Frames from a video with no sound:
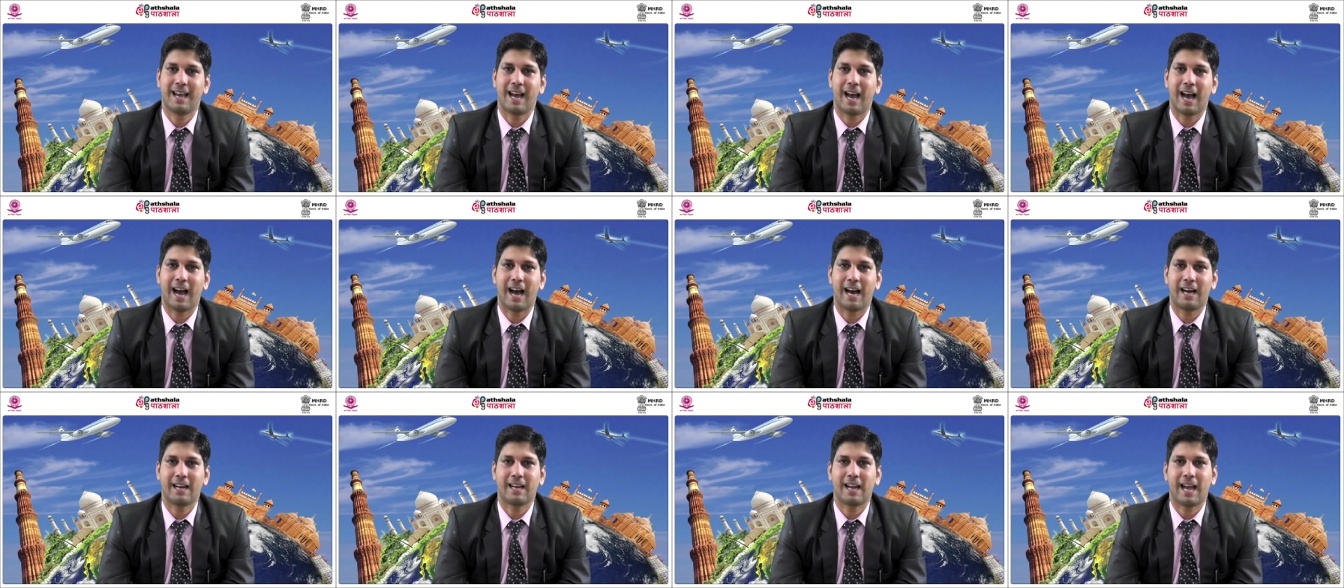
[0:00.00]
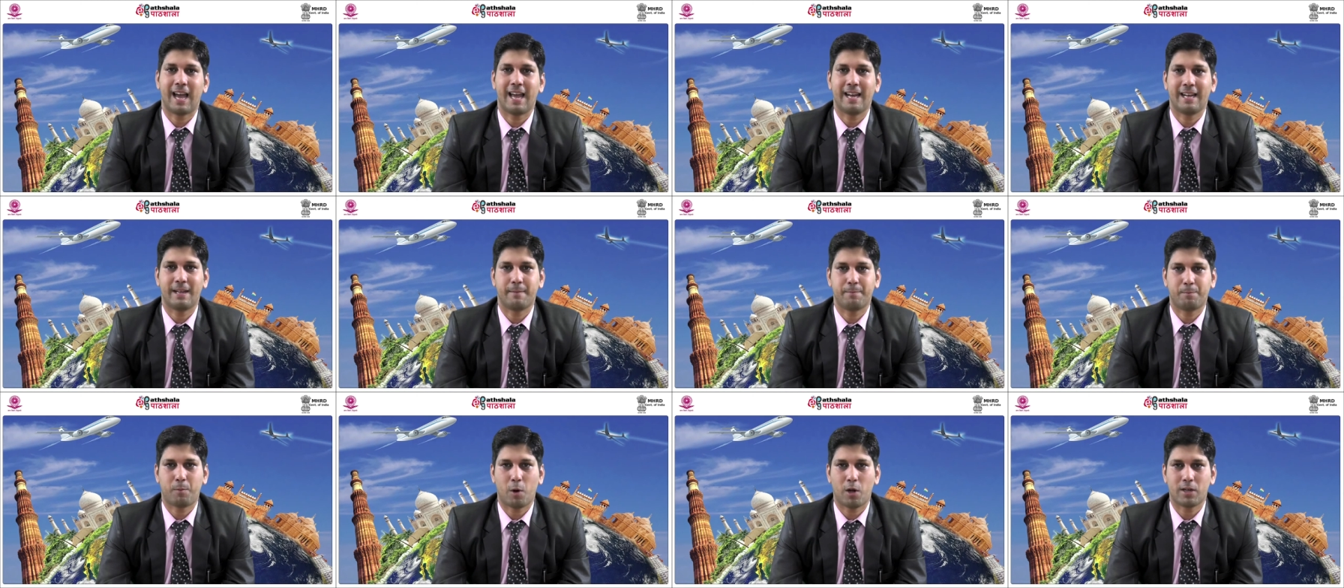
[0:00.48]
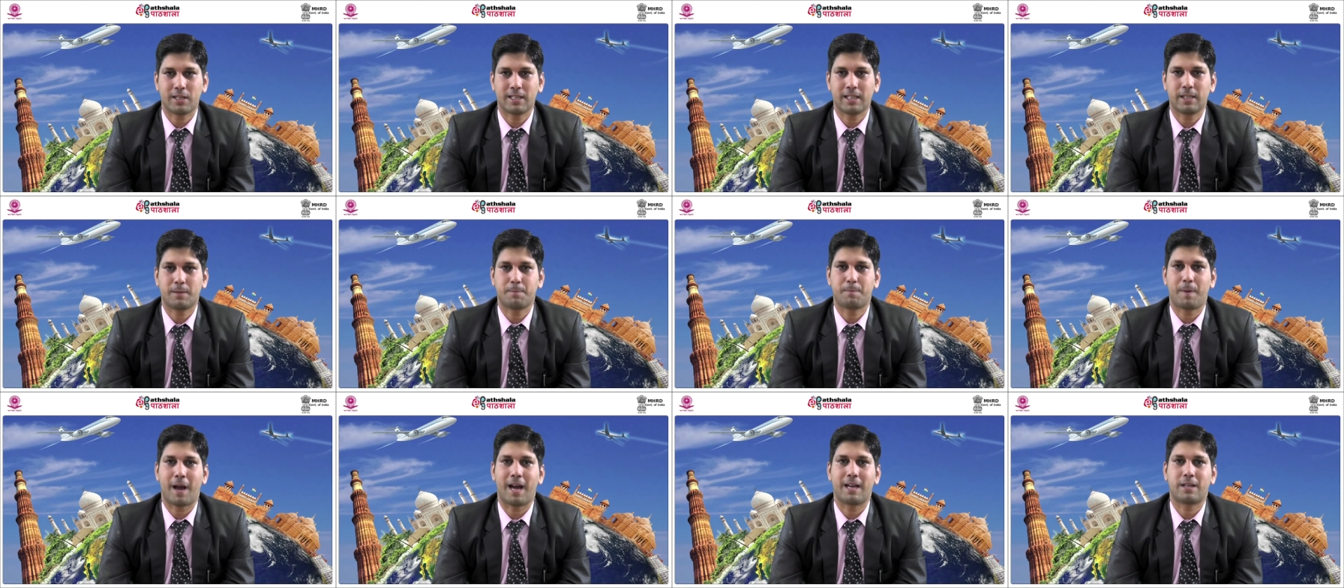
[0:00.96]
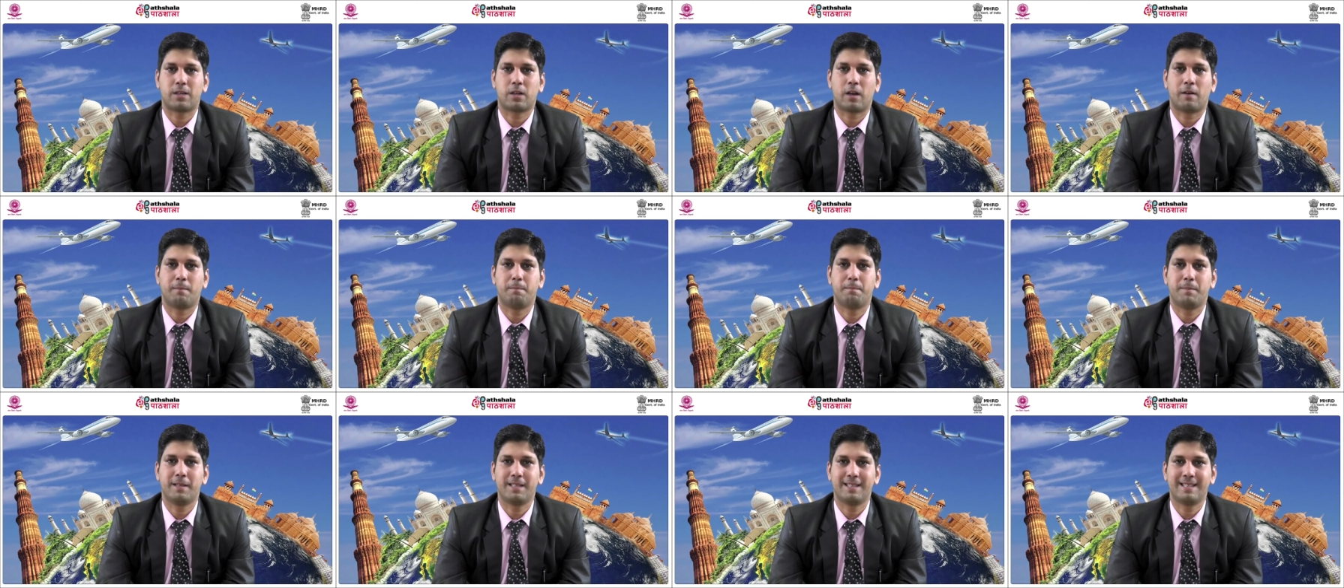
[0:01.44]
are an important part
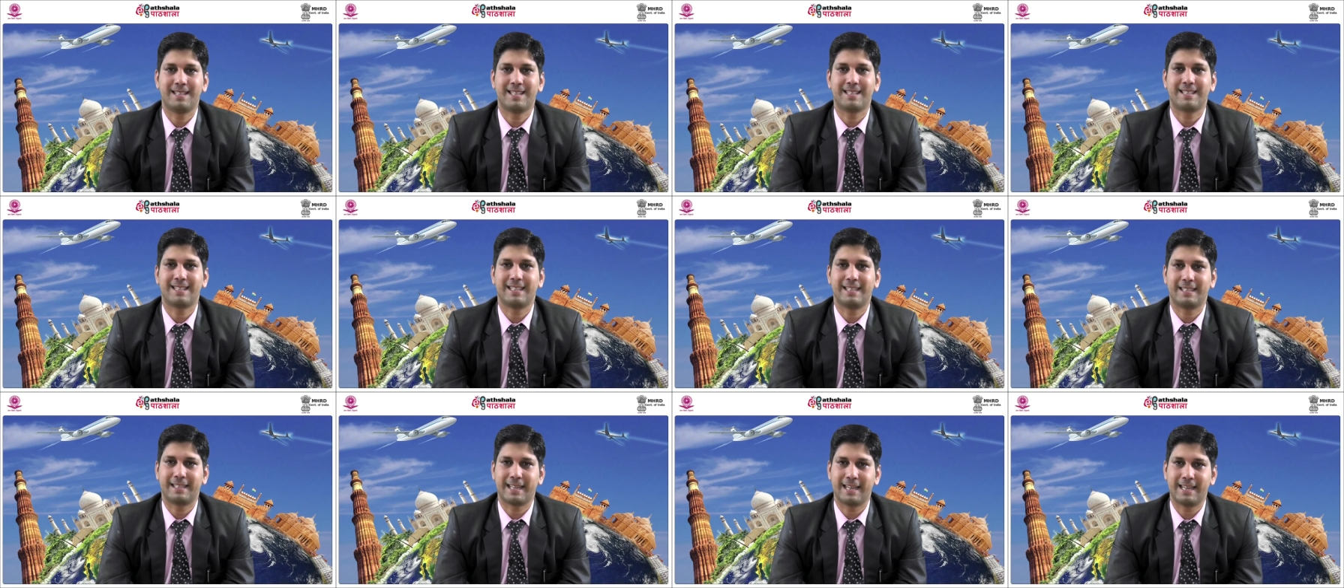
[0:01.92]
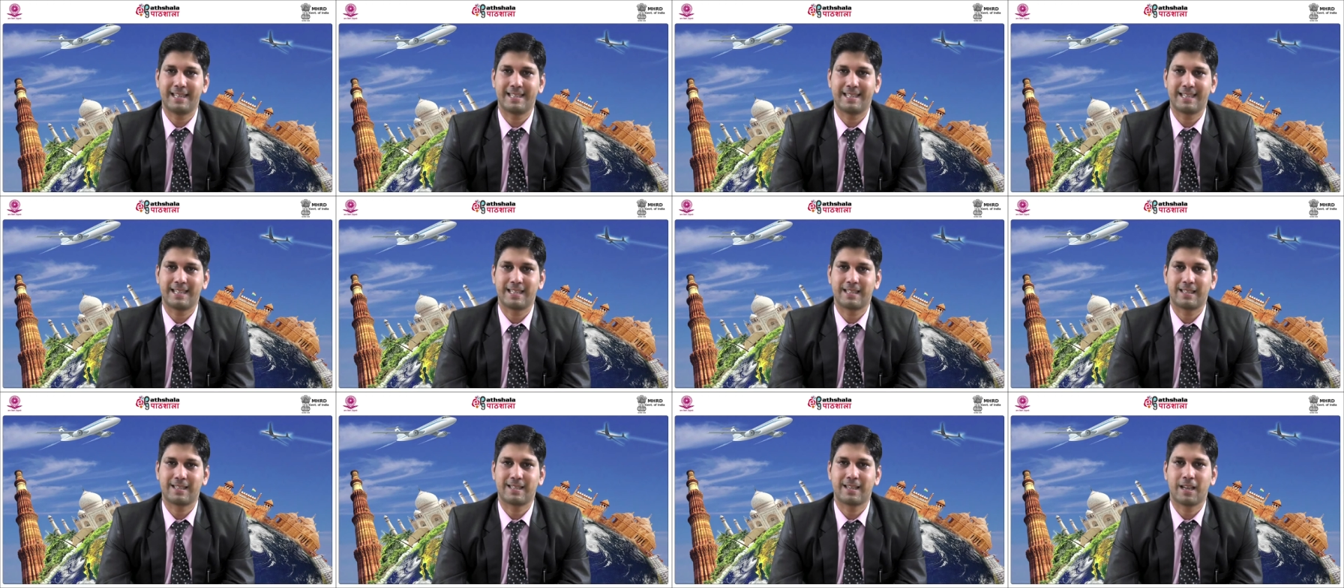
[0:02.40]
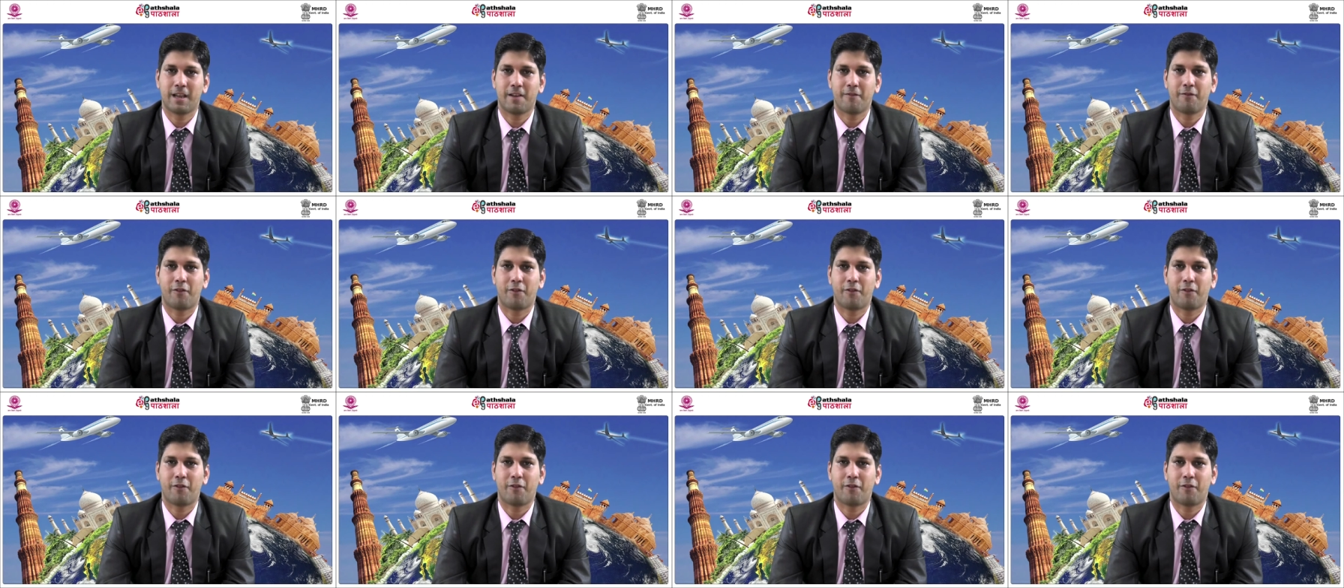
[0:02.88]
of business intelligence